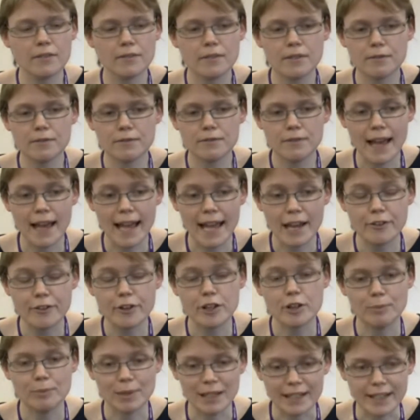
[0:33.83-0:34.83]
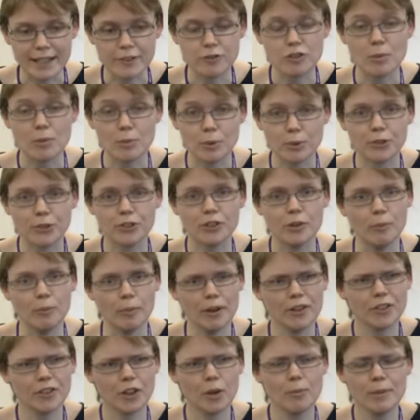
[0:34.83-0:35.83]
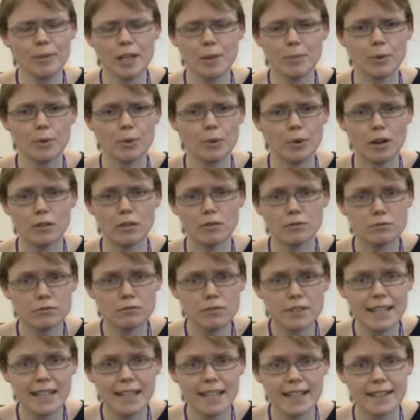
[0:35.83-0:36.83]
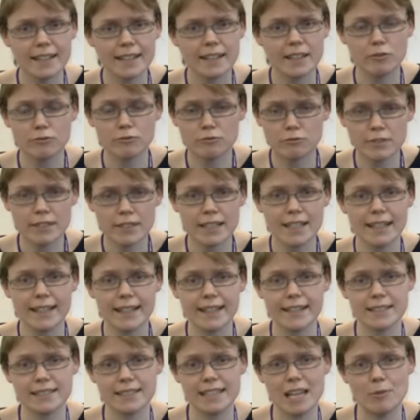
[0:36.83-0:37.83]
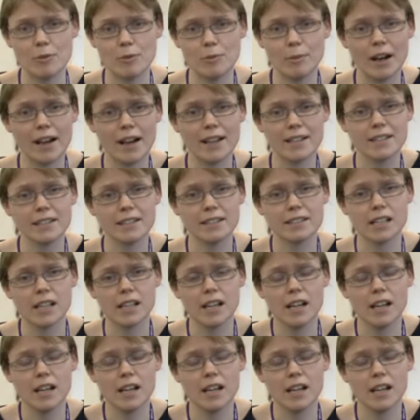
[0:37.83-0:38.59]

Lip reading: variably troublesome, but some people are really disabled by it and